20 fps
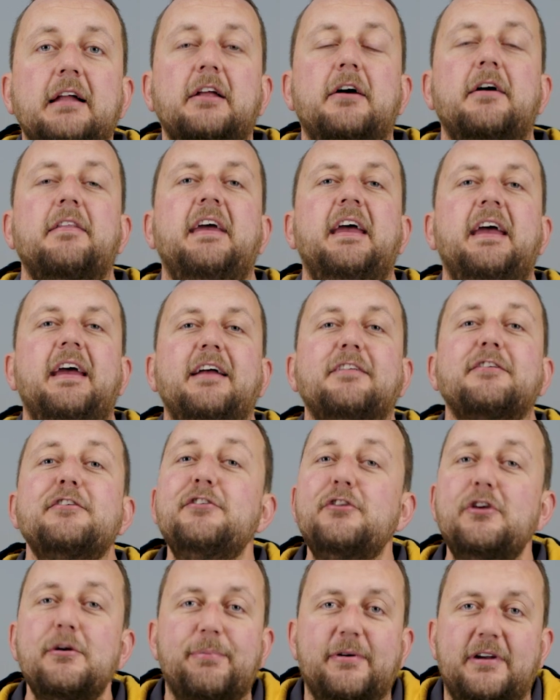Hello there, it's
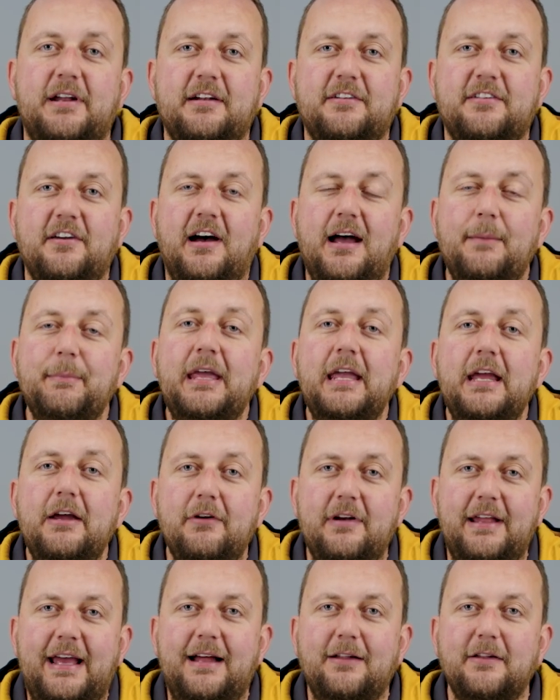new product time
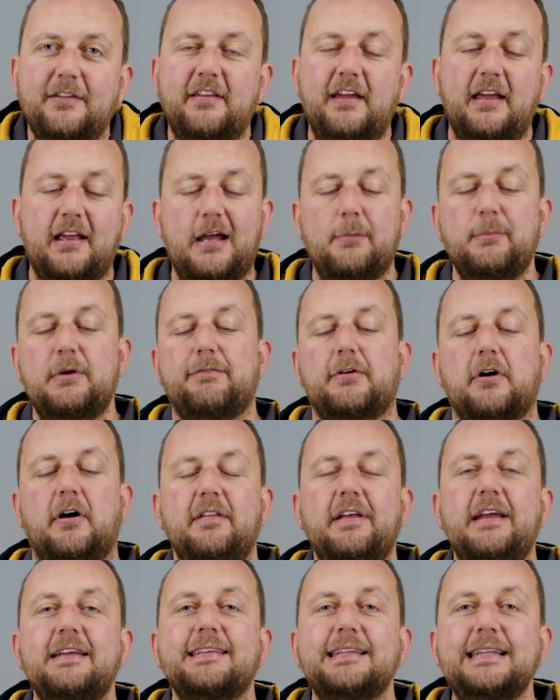here at Haltech and we've
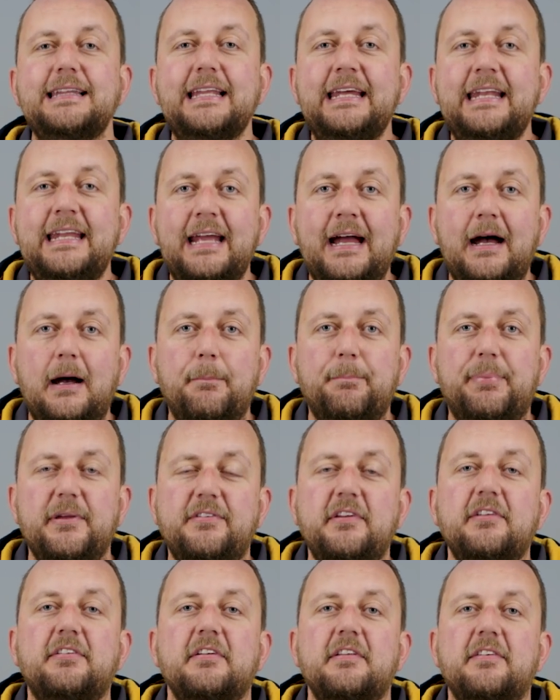got these linear
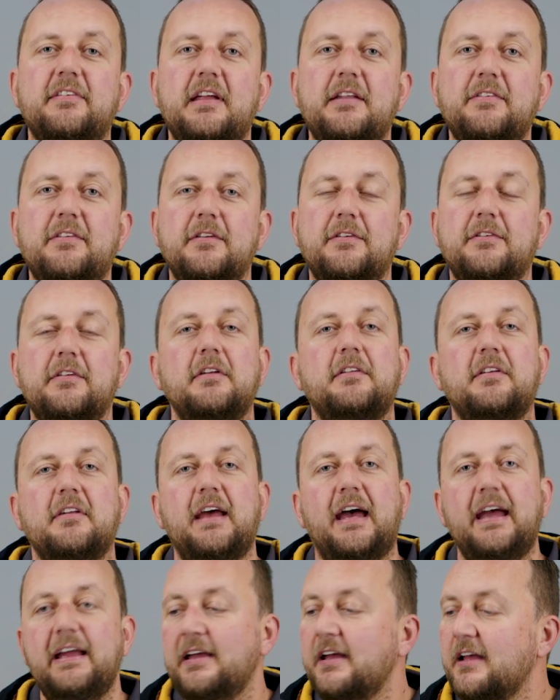position sensors. So
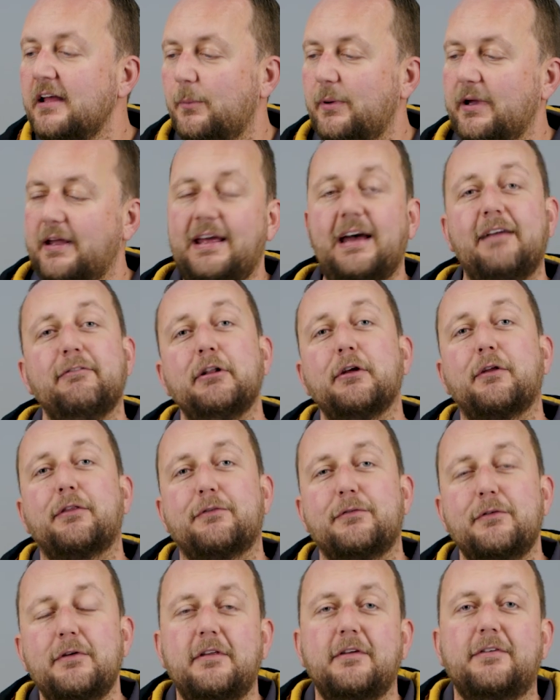today we're gonna have a look
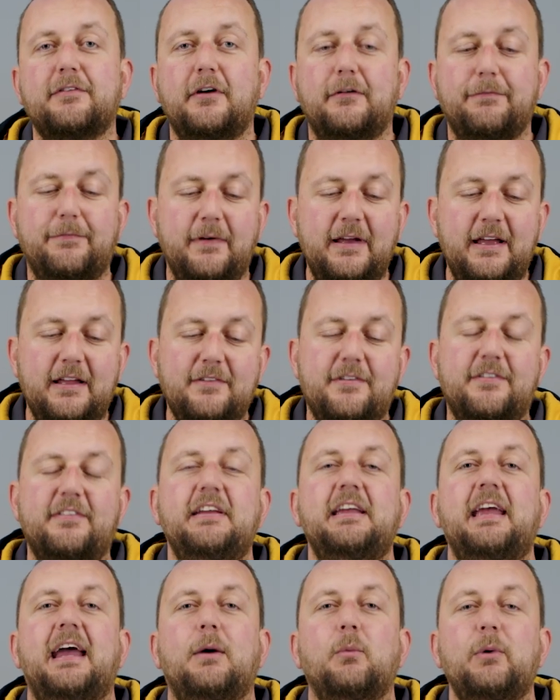through the software and
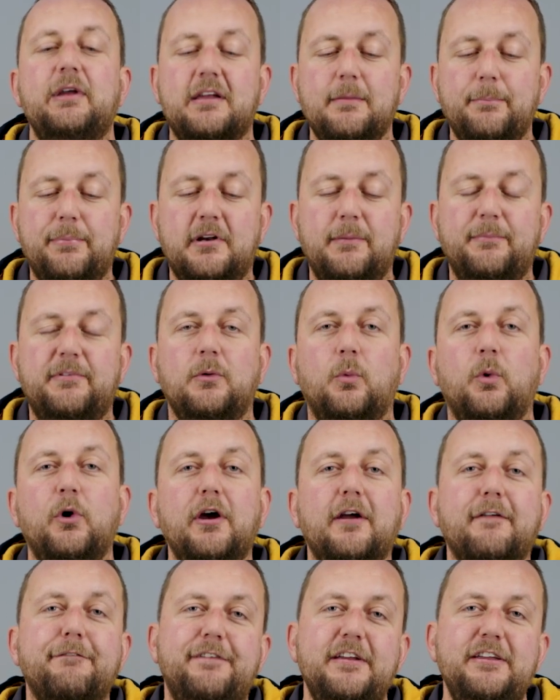see how we can put them to
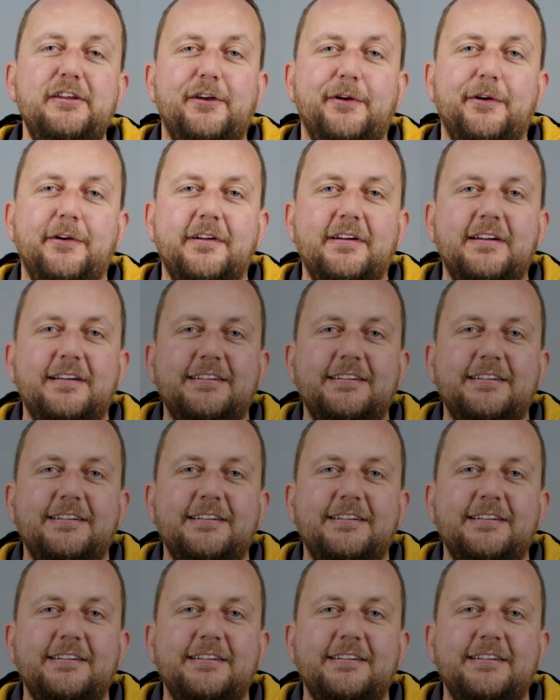work for you.